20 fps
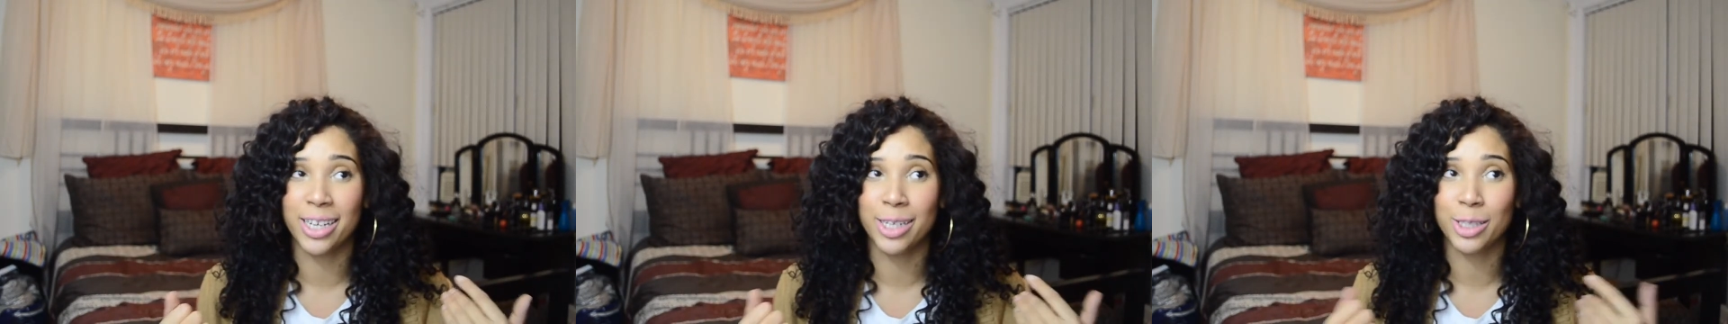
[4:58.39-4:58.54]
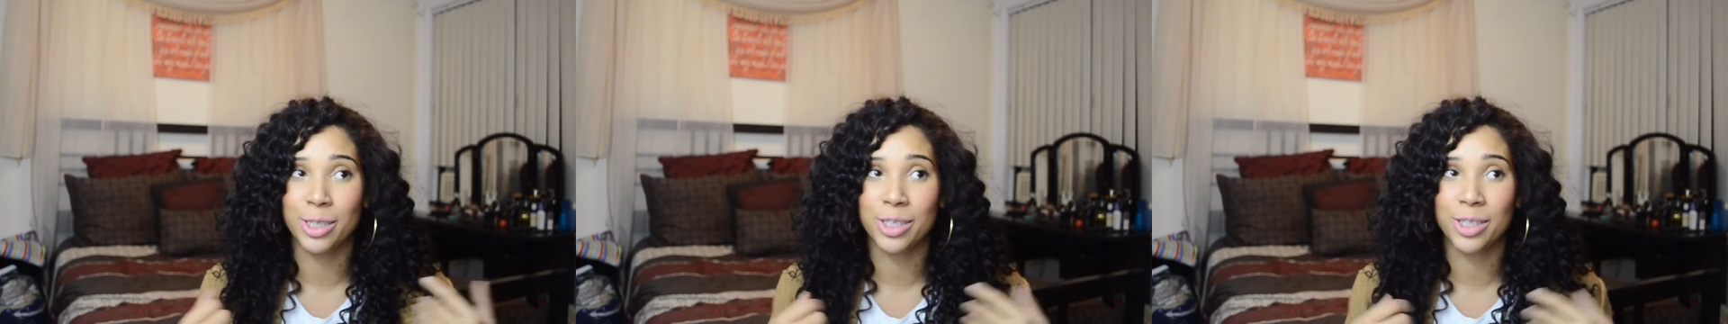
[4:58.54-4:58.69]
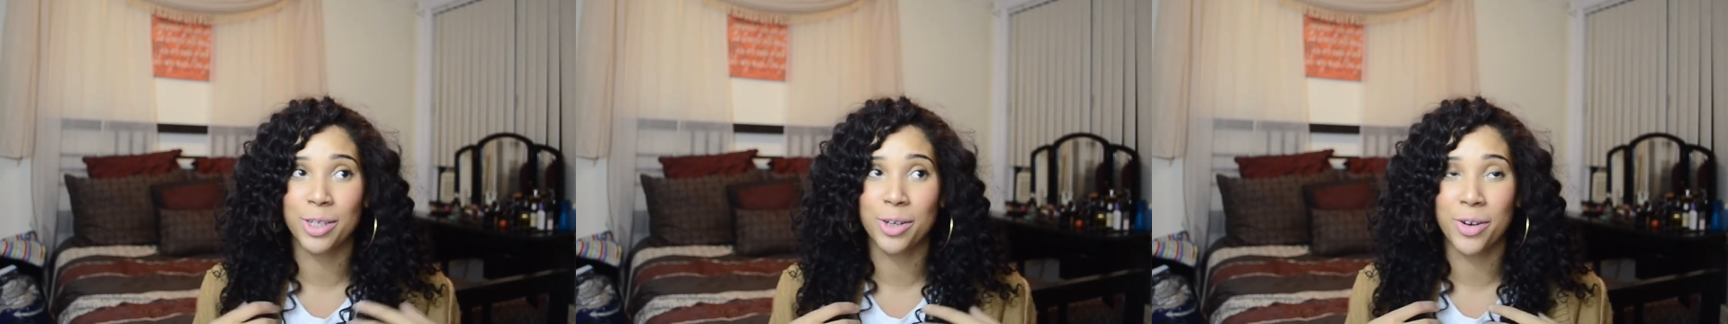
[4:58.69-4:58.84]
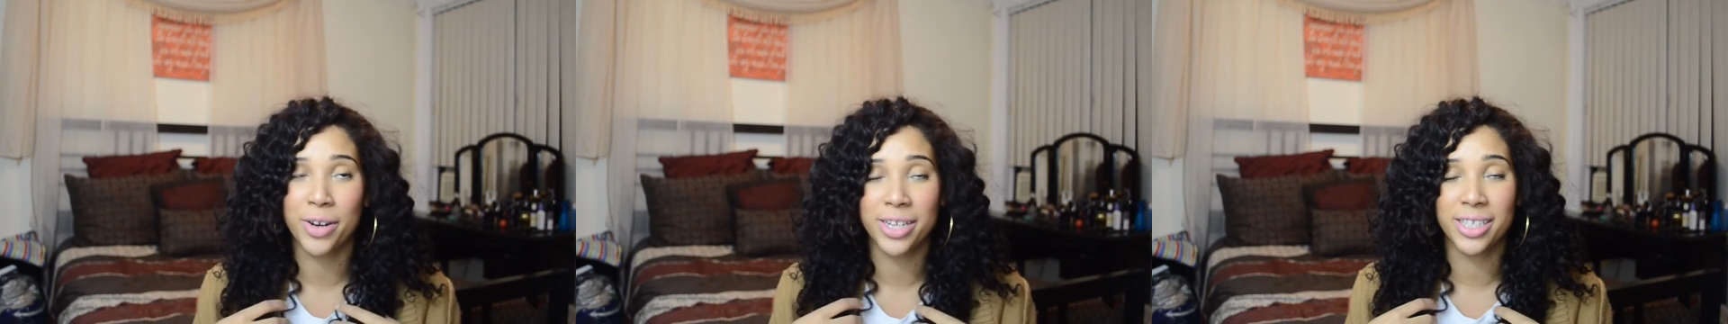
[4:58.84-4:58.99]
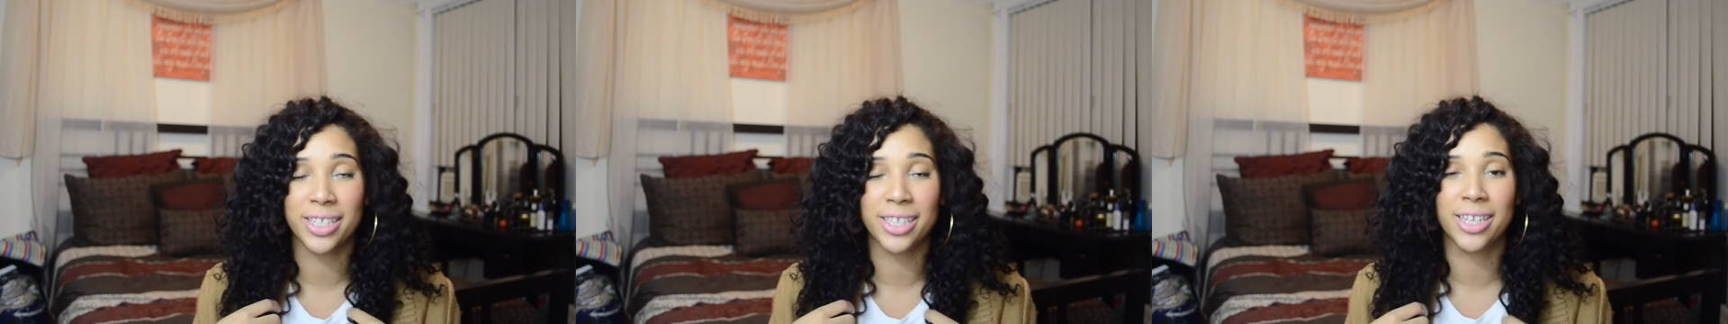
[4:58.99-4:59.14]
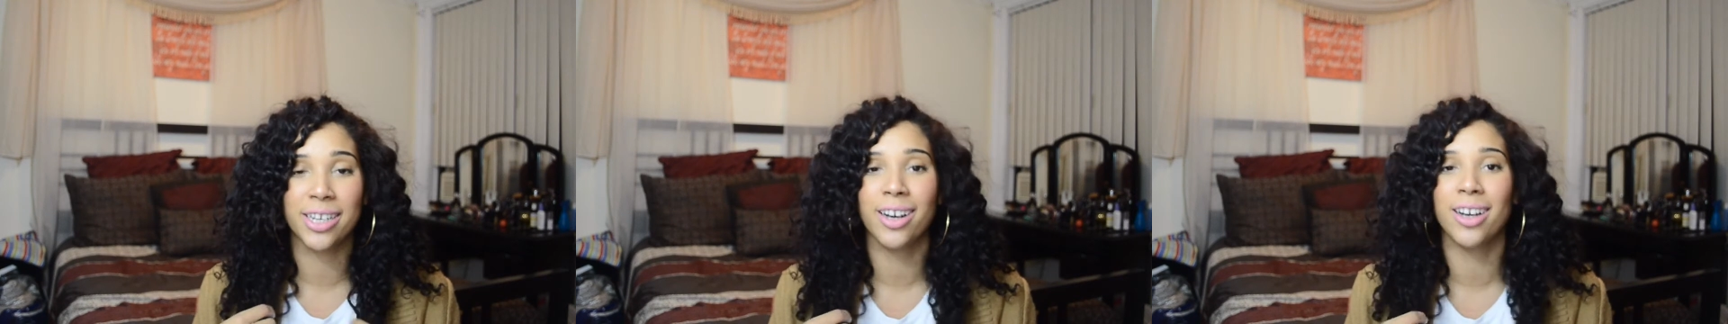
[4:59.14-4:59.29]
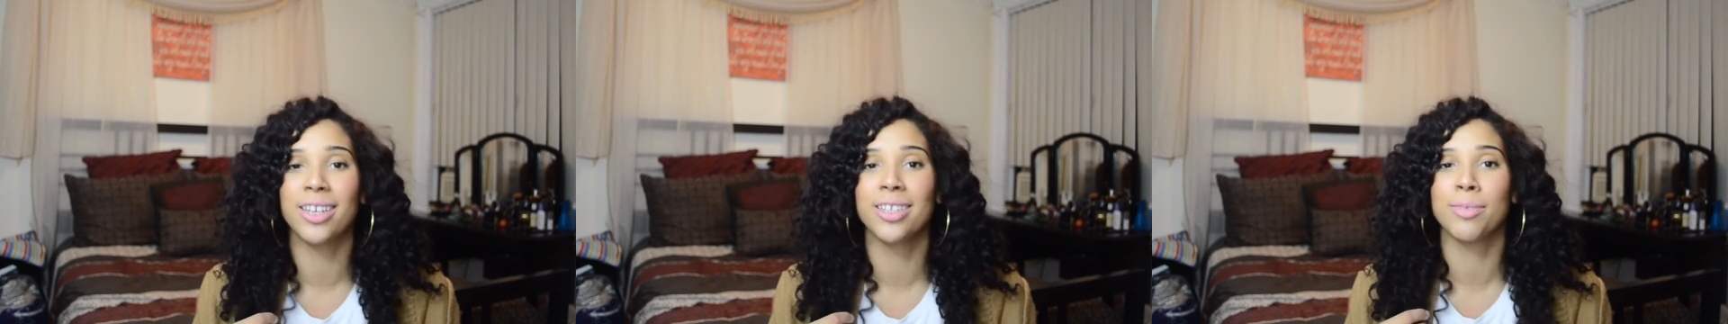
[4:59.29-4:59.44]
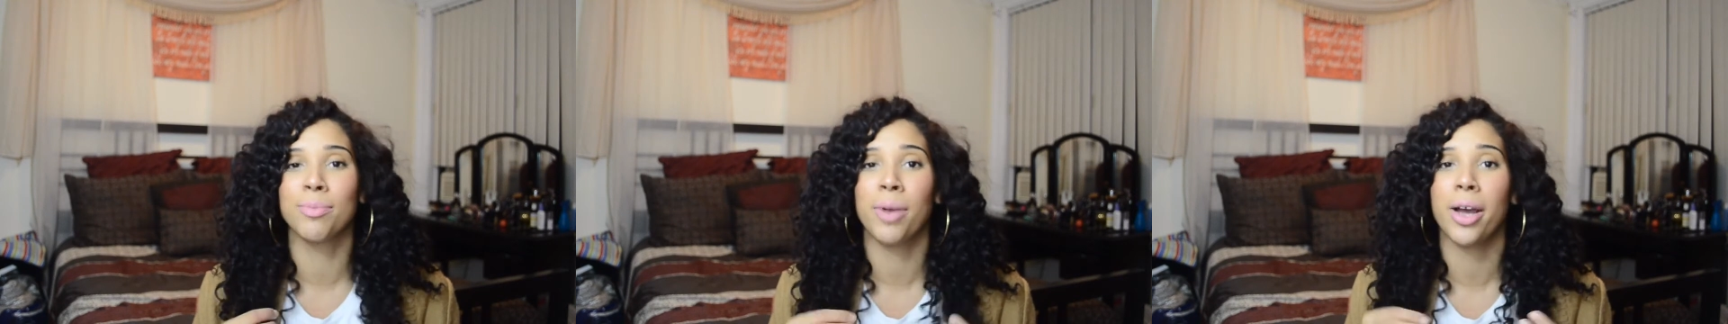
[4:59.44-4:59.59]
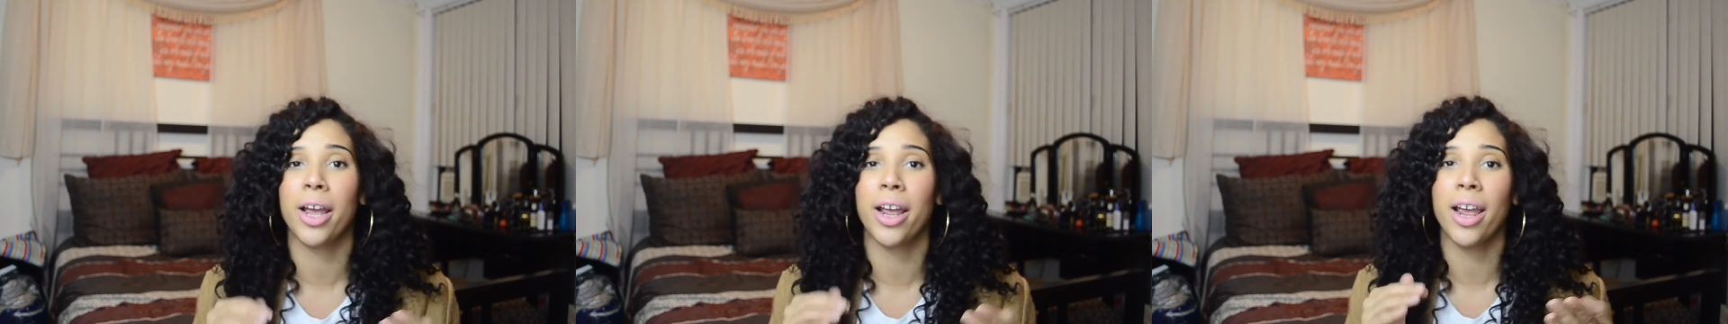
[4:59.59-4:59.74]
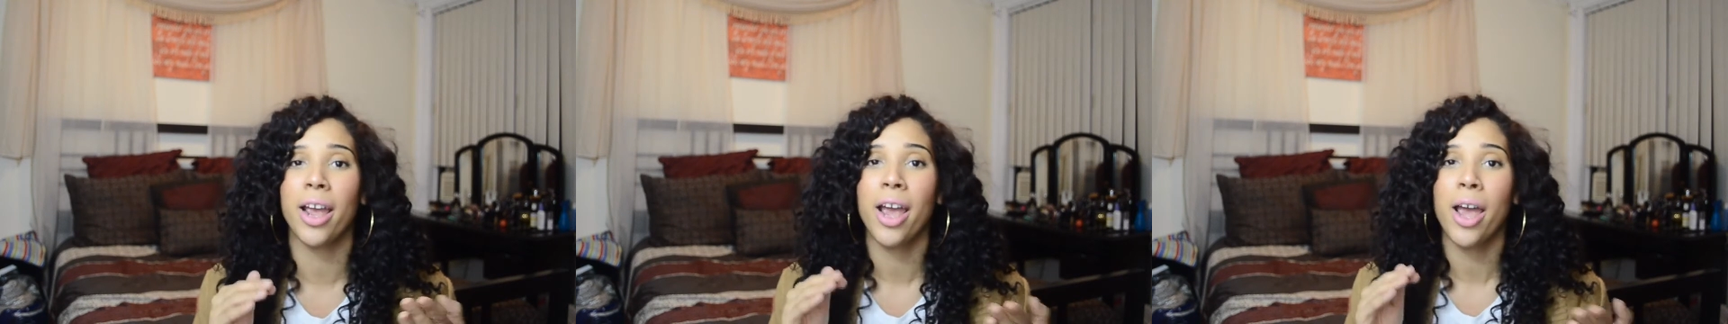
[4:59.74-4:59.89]
it's crazy because
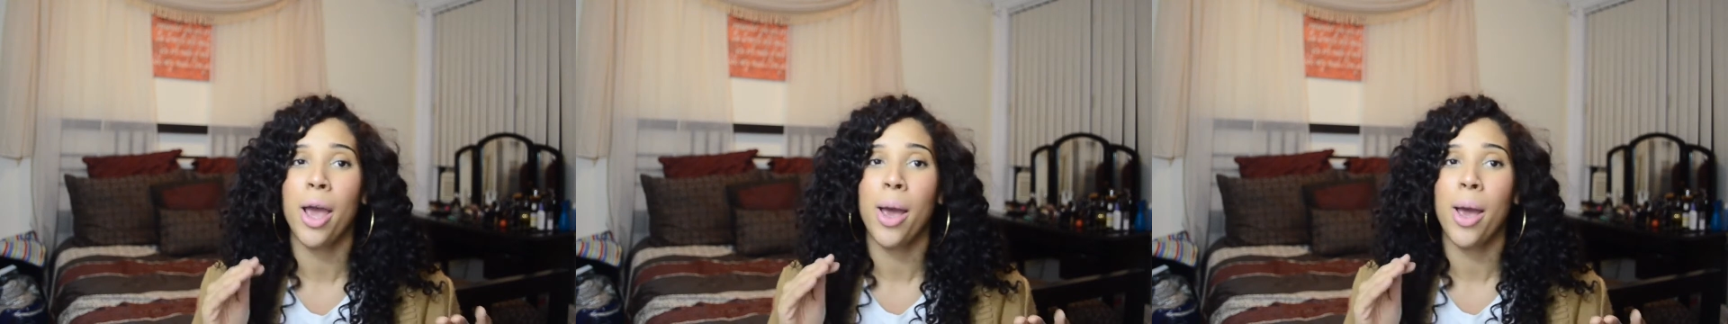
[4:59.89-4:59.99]
my